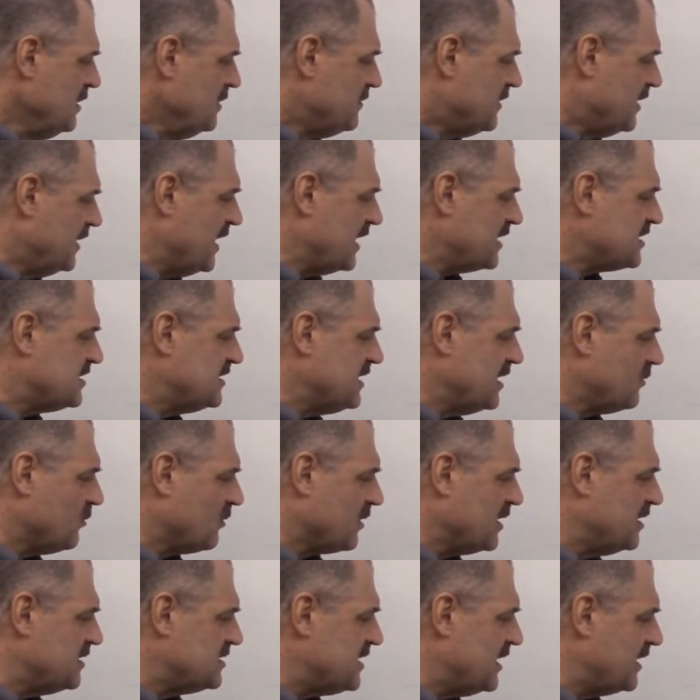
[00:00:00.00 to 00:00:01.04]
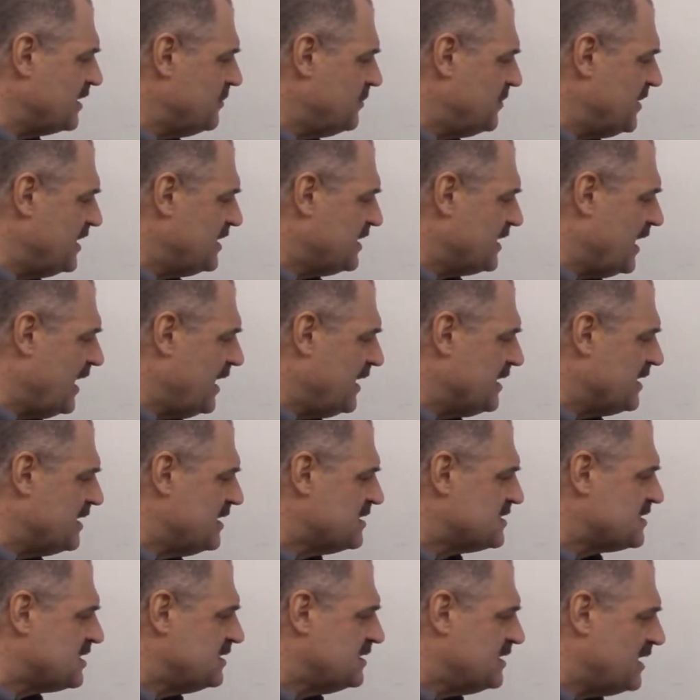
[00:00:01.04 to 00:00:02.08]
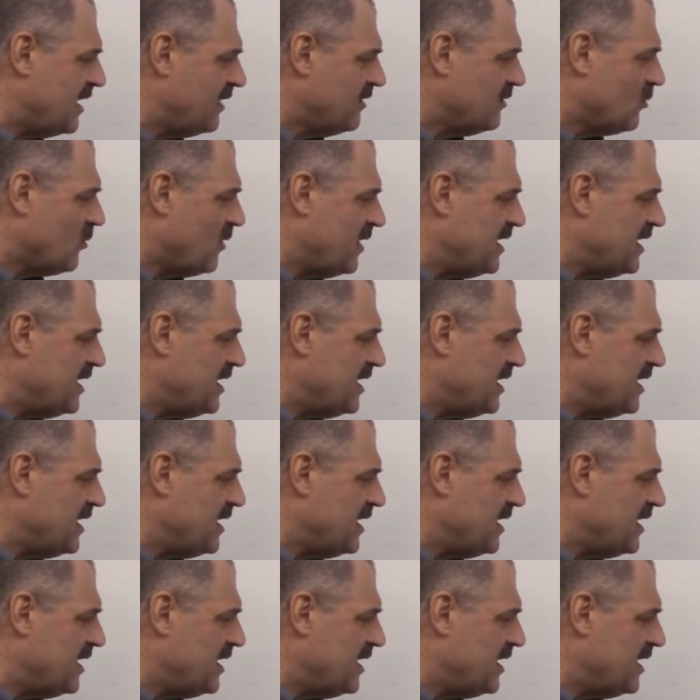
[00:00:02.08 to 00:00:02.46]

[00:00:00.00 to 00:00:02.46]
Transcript: The next thing we're going to take a peek at is another